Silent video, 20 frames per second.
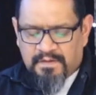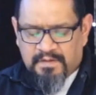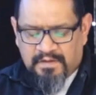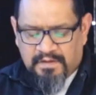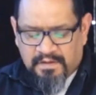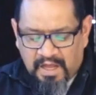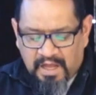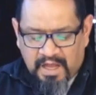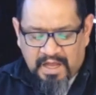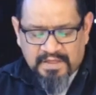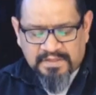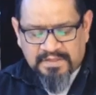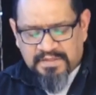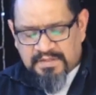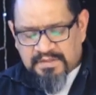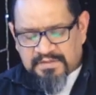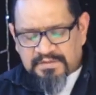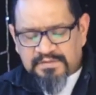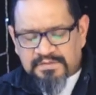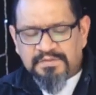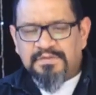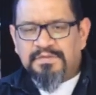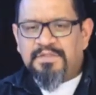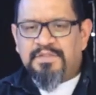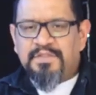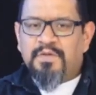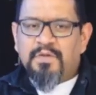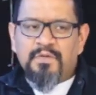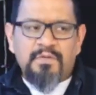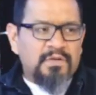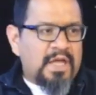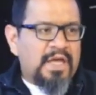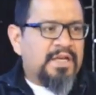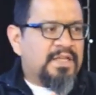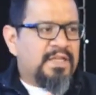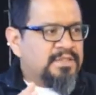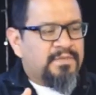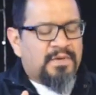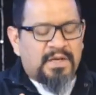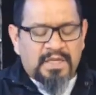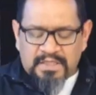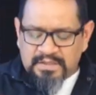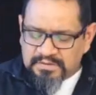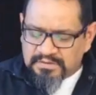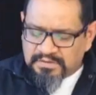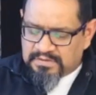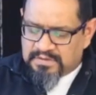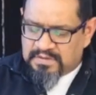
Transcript: Lot, you know who Lot is, right?